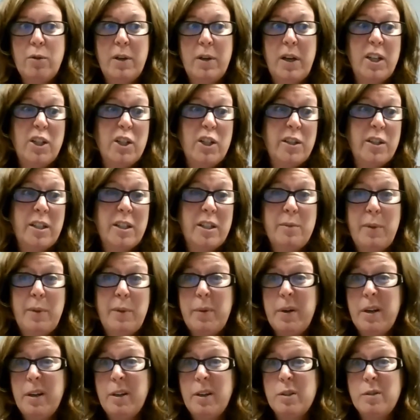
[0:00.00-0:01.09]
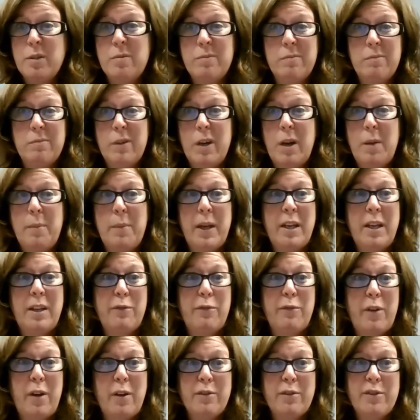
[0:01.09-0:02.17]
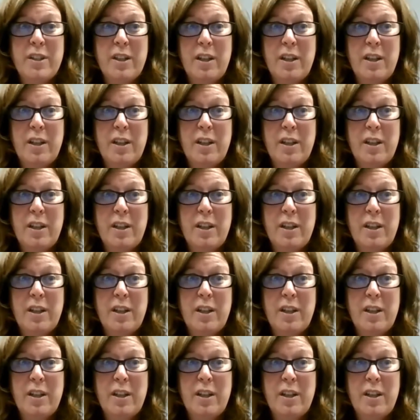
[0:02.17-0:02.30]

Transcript: And I just said to my parents, we're not making Father's